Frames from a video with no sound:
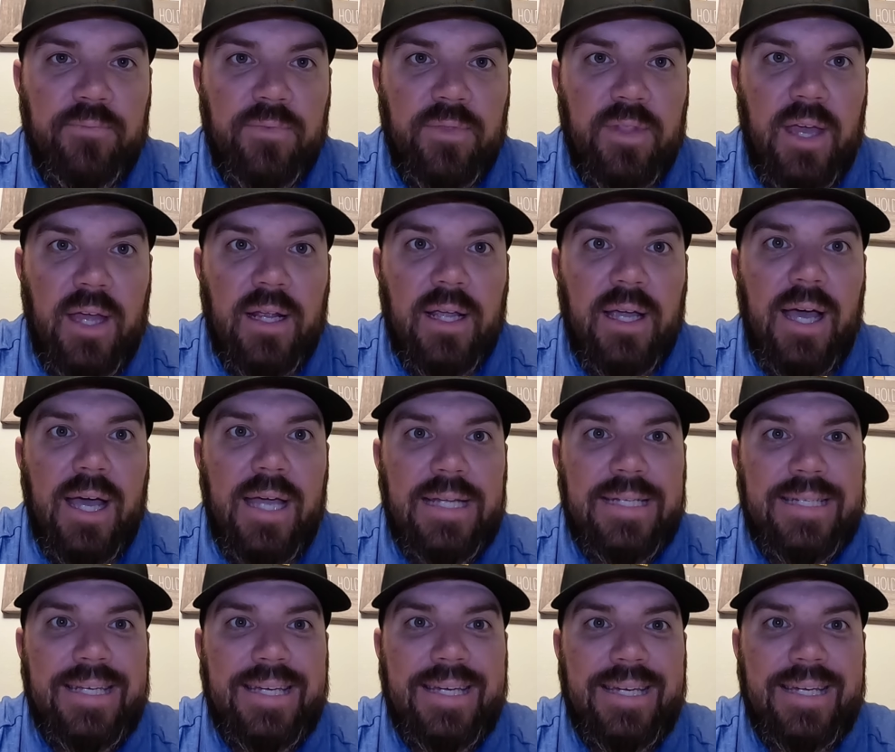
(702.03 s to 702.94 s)
that
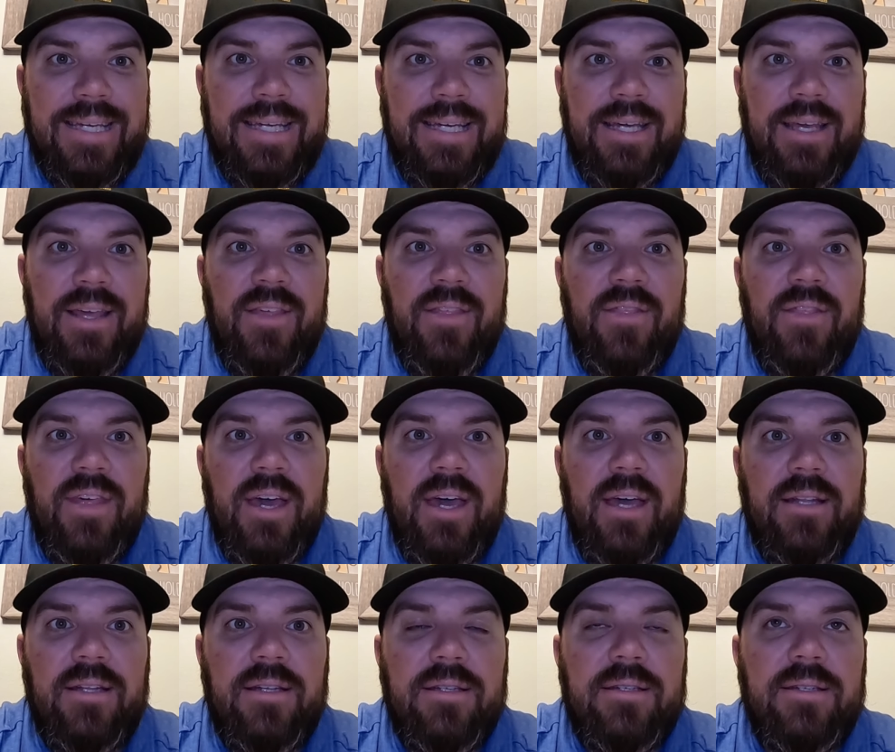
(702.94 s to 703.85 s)
Keitech
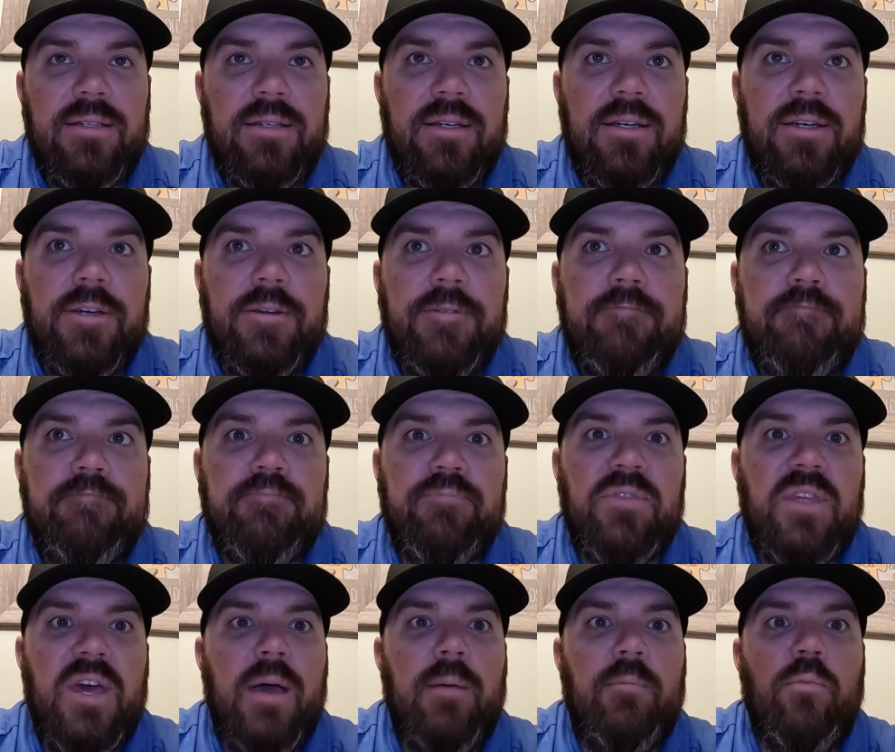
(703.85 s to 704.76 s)
that uh,
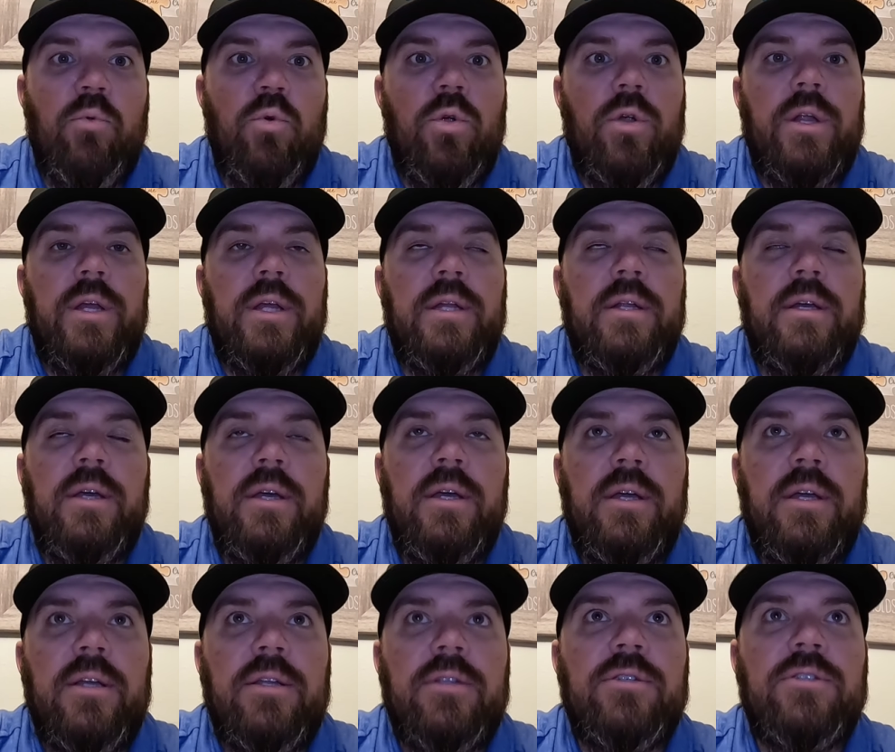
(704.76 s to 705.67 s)
that morning,
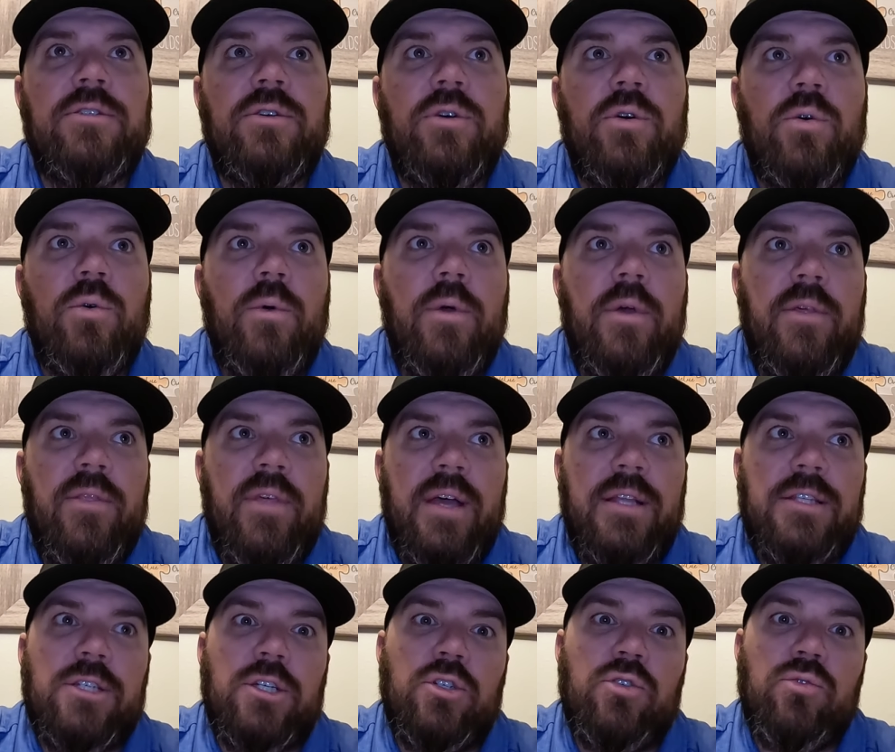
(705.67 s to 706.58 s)
and so
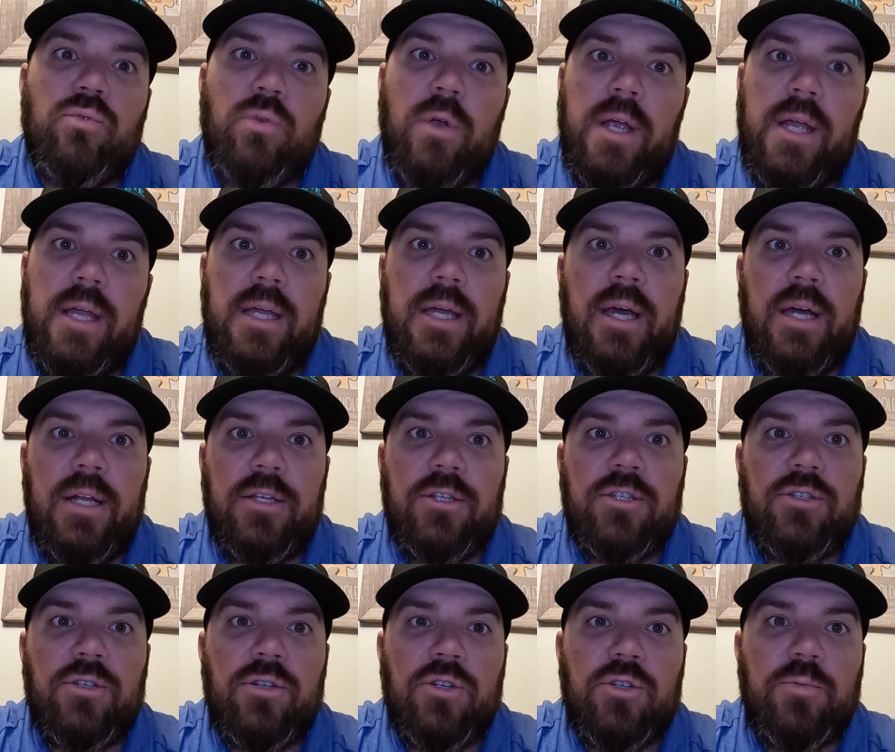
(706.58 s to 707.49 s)
that's a great kind of
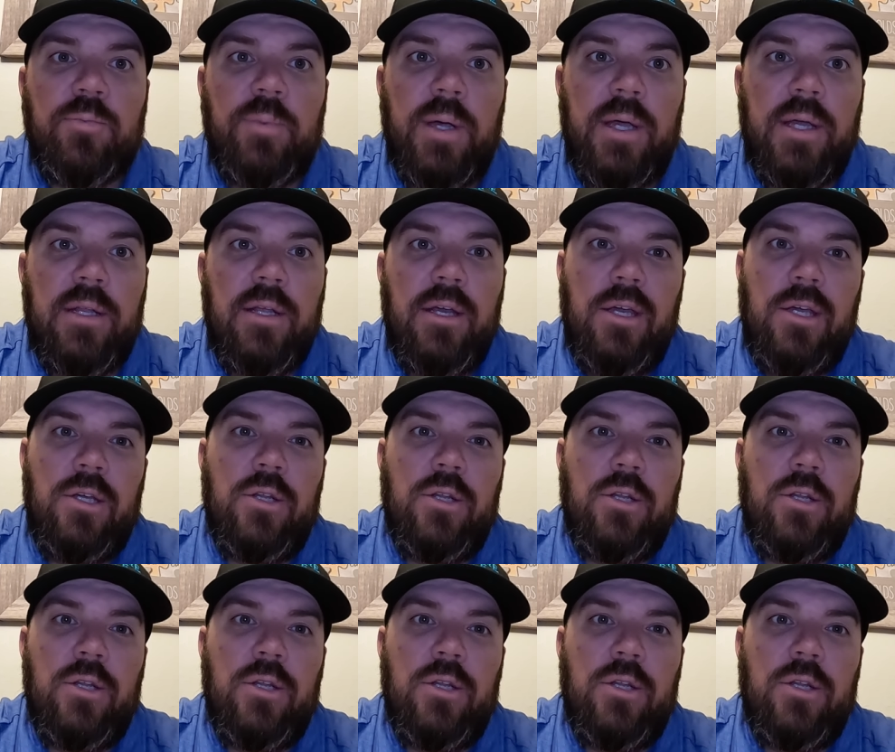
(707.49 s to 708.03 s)
search bait.